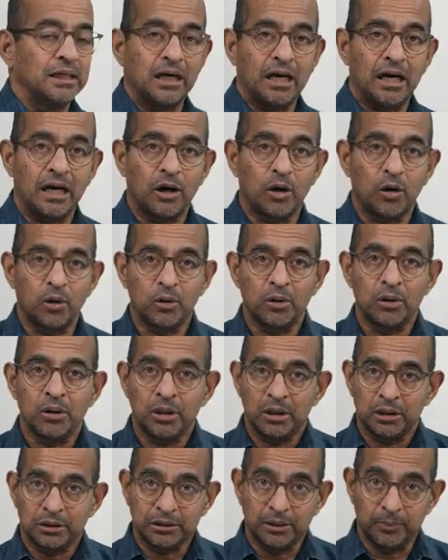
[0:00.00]
how
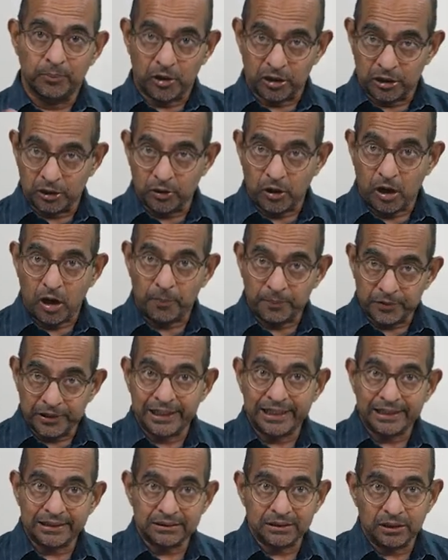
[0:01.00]
the model
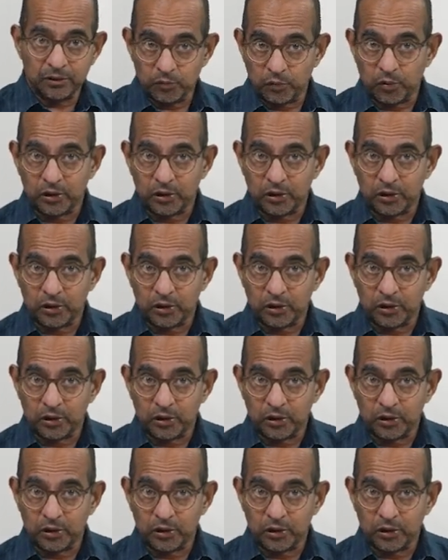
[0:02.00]
operates and